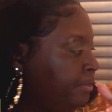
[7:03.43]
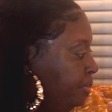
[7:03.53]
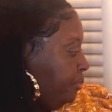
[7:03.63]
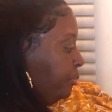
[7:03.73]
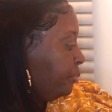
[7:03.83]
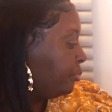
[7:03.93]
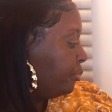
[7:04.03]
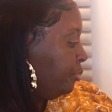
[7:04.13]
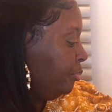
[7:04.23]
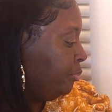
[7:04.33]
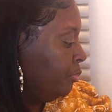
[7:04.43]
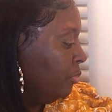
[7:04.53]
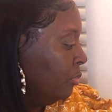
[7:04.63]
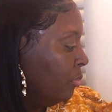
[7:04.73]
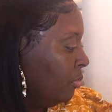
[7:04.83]

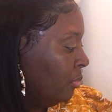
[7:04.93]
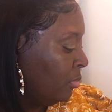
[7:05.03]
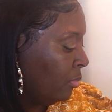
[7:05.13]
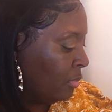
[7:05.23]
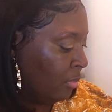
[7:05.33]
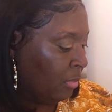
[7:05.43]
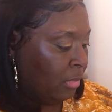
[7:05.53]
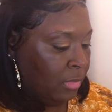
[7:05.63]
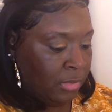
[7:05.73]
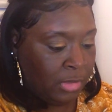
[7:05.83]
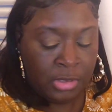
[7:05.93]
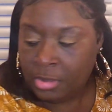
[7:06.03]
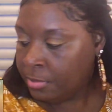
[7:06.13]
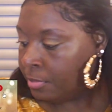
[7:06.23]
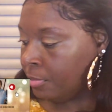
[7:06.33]
Nothing is said.